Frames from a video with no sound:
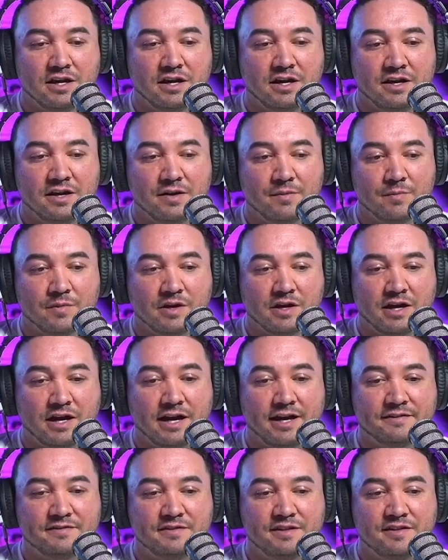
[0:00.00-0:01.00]
Um,
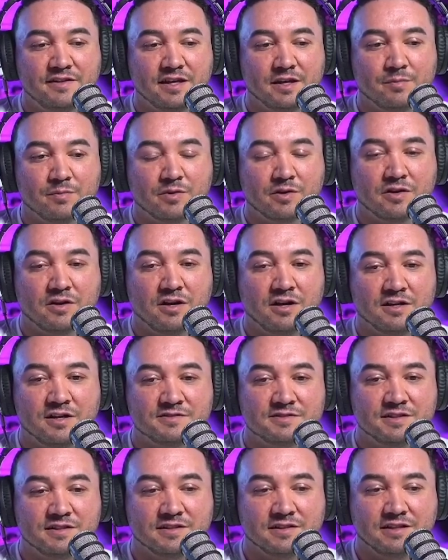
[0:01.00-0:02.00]
I see them
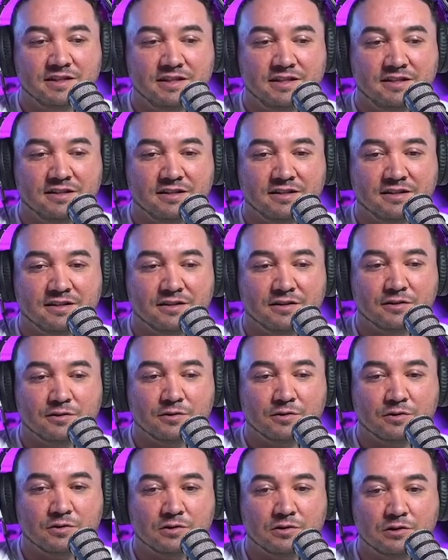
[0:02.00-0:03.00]
constantly
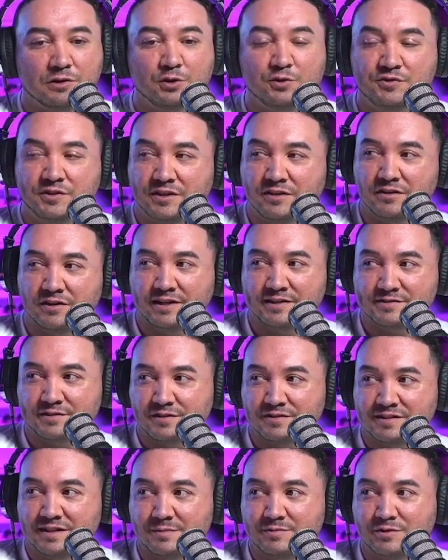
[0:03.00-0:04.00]
losing clients
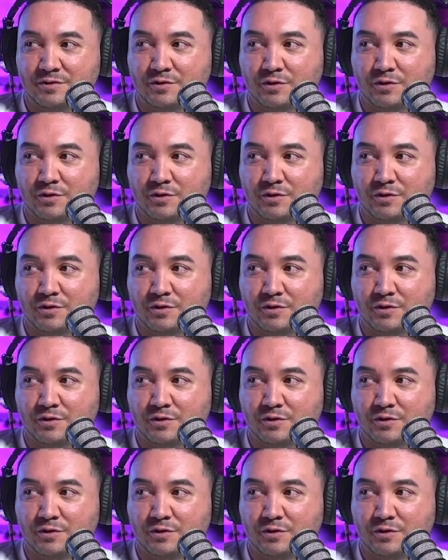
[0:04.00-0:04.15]
all the time too.